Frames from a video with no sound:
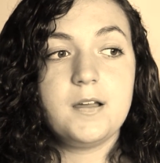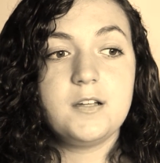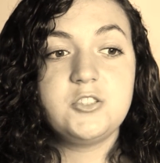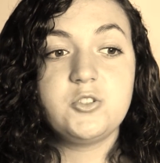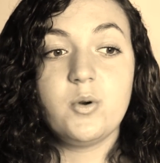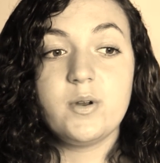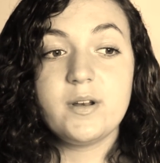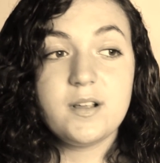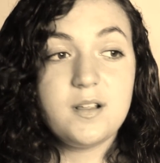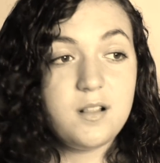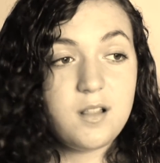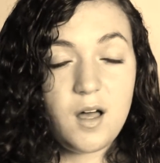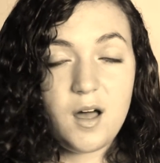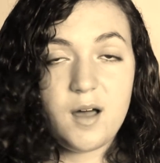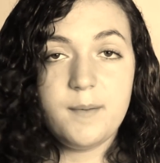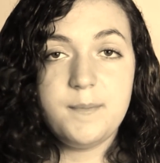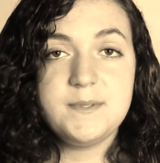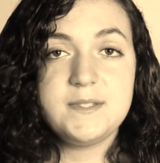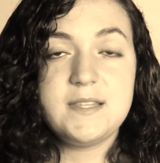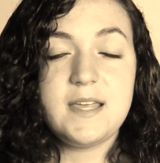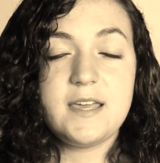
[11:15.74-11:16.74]
join
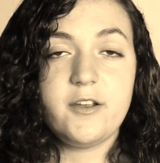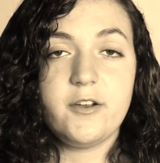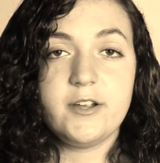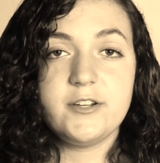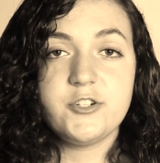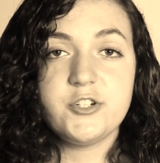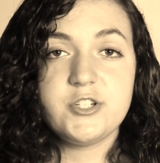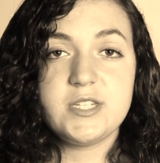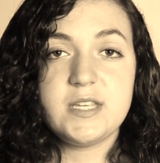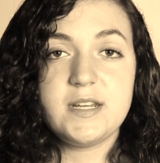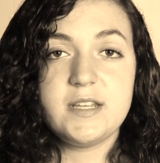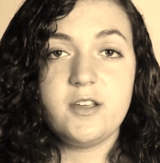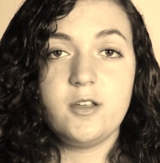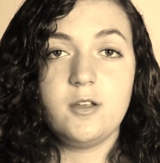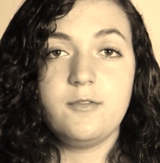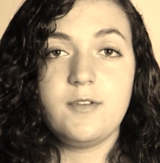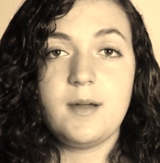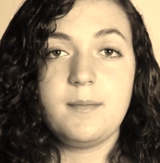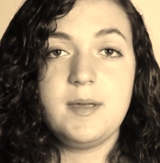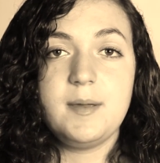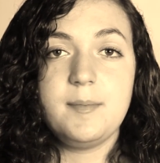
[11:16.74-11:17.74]
clubs that you're interested in. You'll
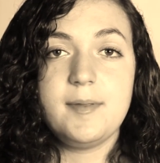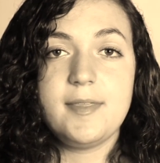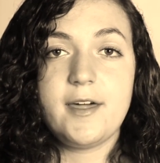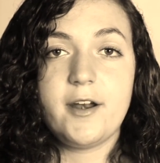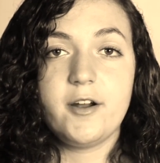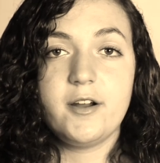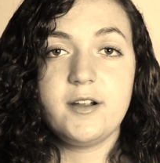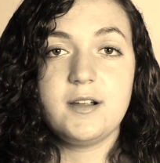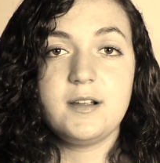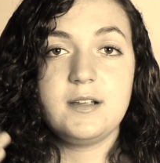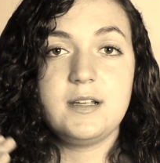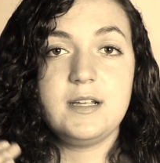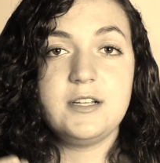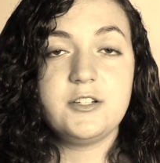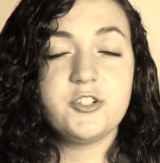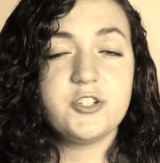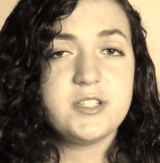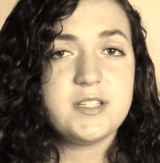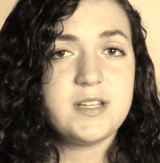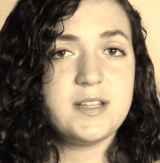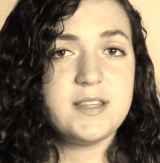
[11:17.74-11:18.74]
find people that are
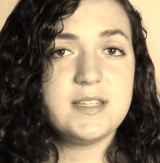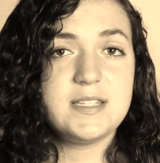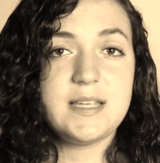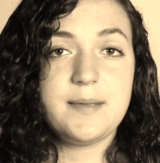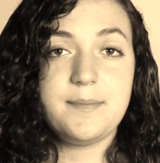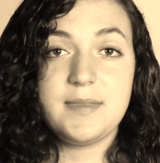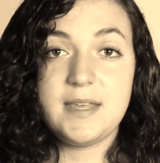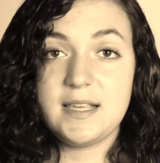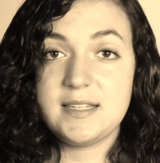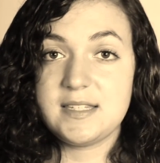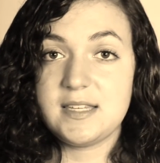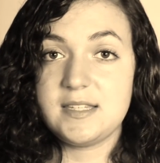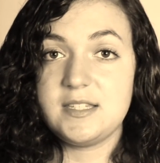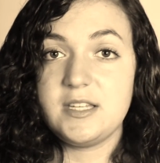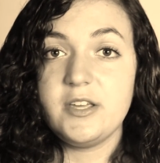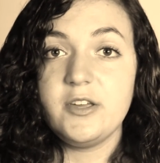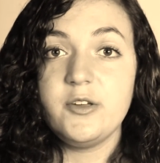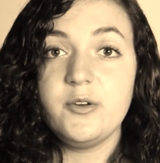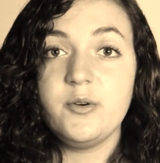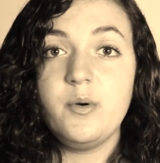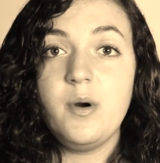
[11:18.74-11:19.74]
interested in the same things as
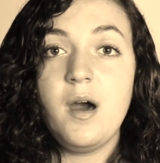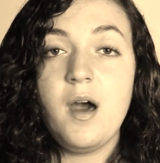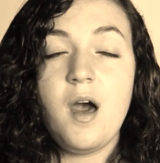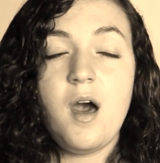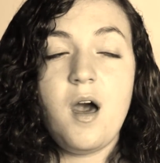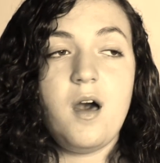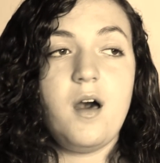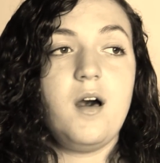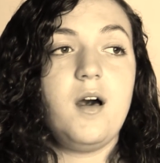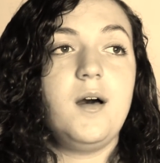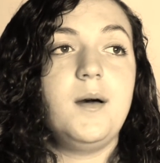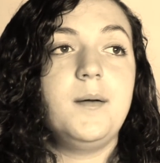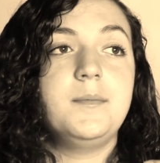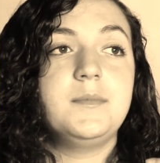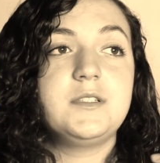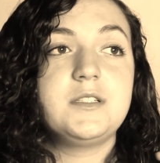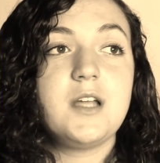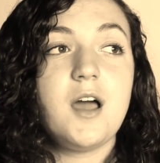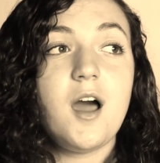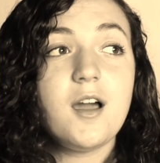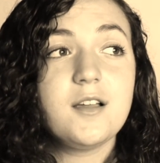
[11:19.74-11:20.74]
you.
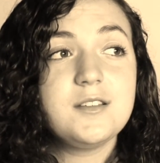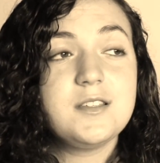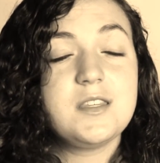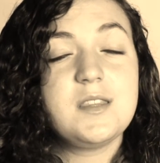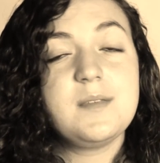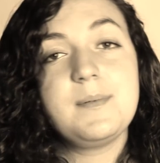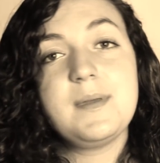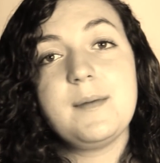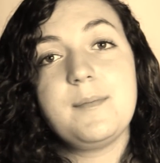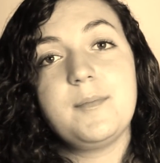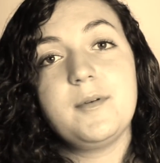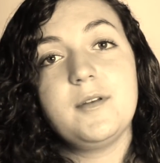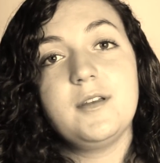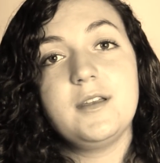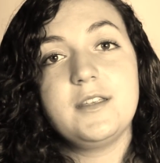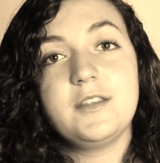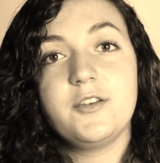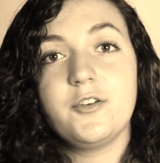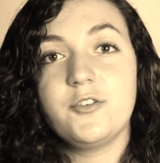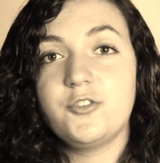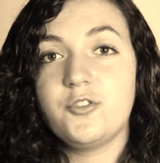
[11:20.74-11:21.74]
Talk to the people
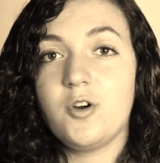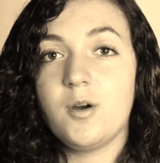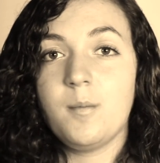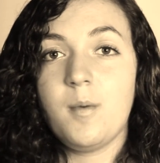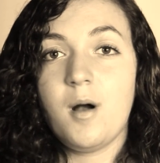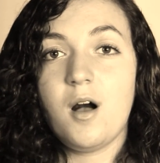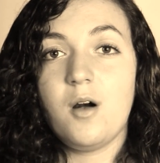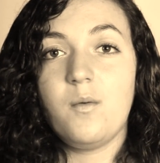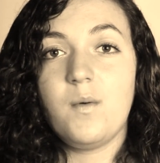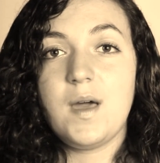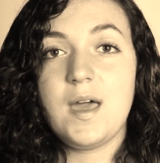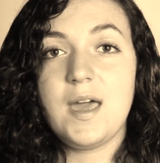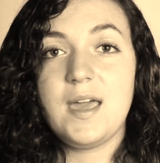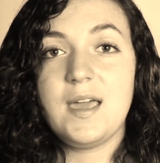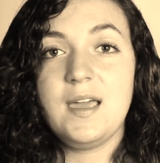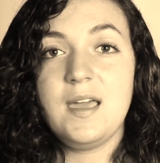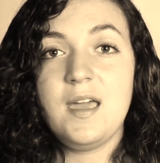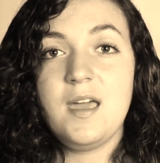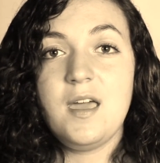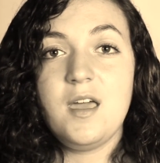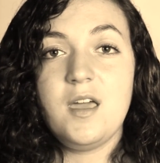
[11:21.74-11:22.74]
in your dorm
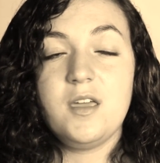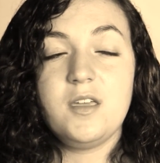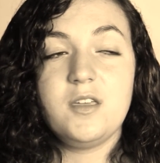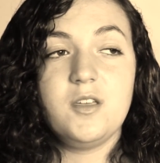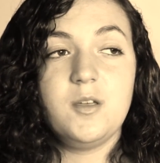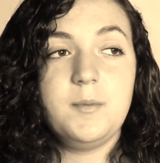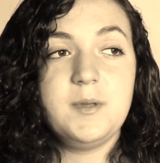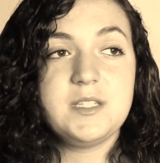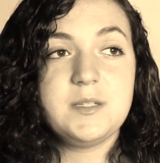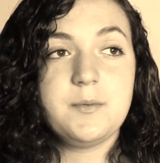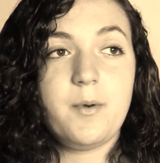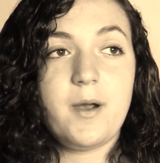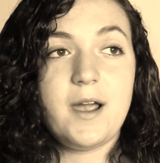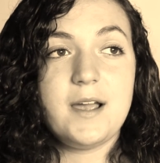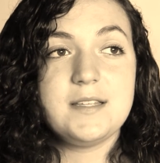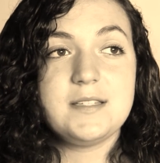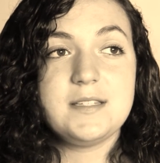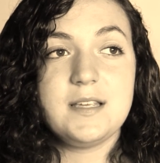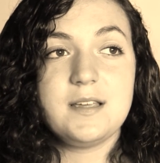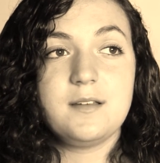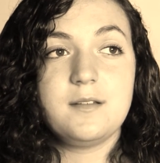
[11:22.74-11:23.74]
hallway. You'll be
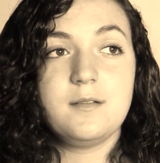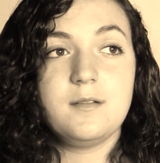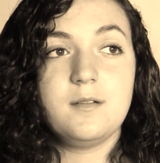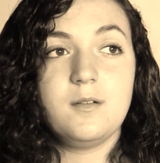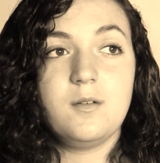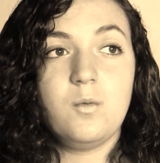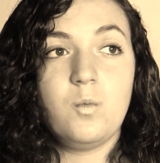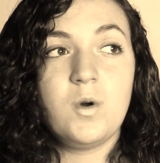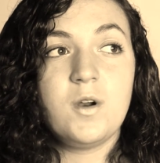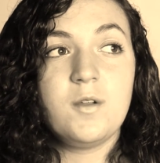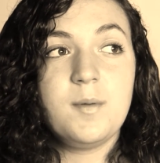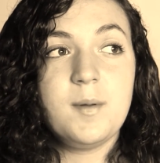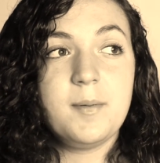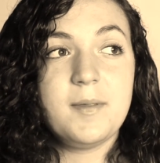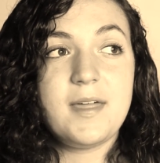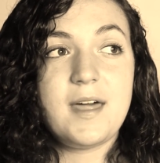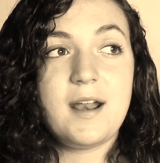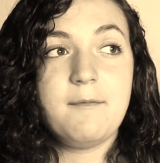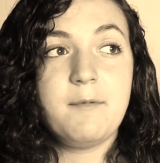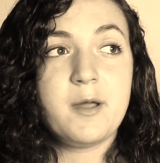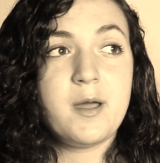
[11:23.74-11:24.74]
surprised, like one of the people
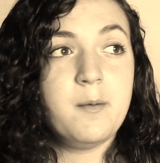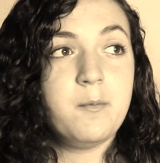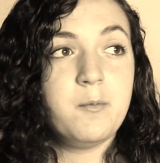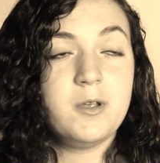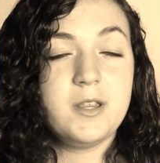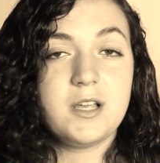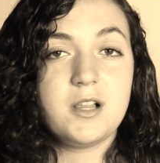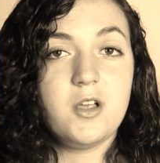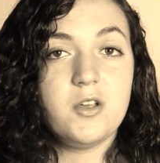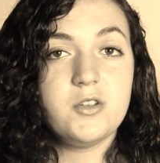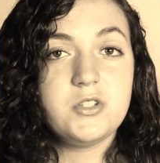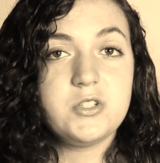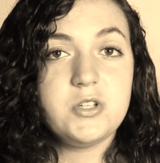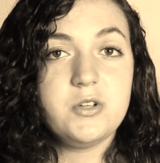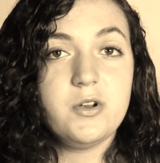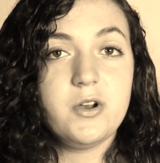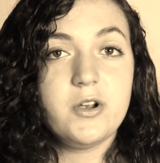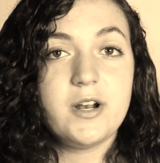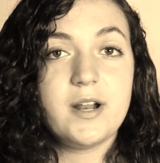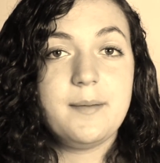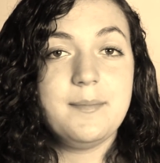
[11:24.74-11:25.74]
that I've become really close to,
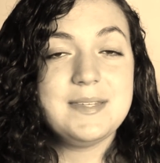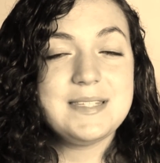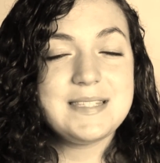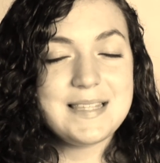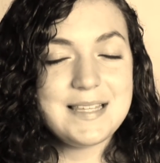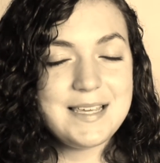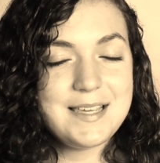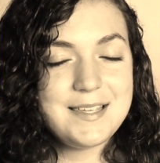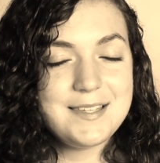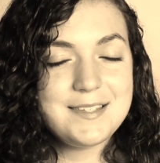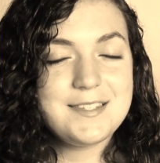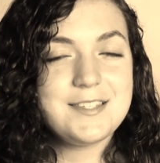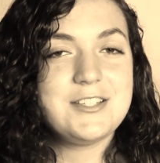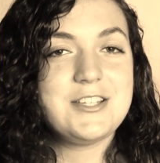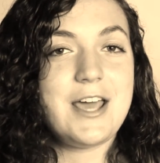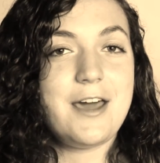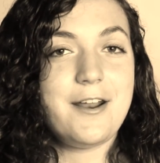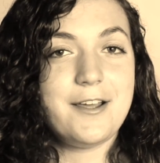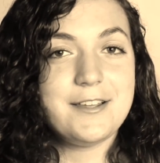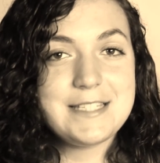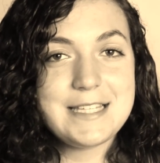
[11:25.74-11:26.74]
her name is Liz,
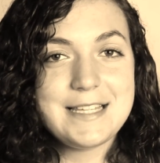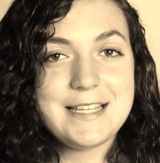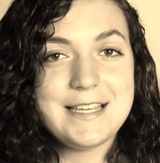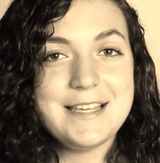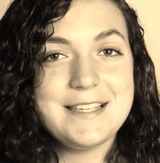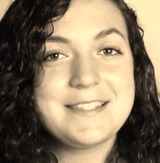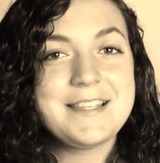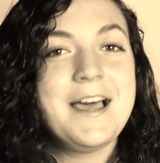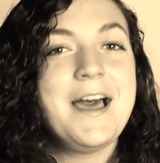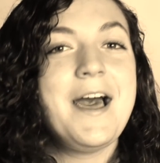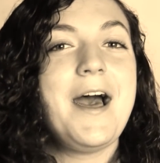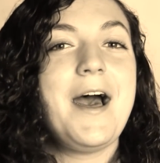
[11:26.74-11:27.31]
shout out to Liz.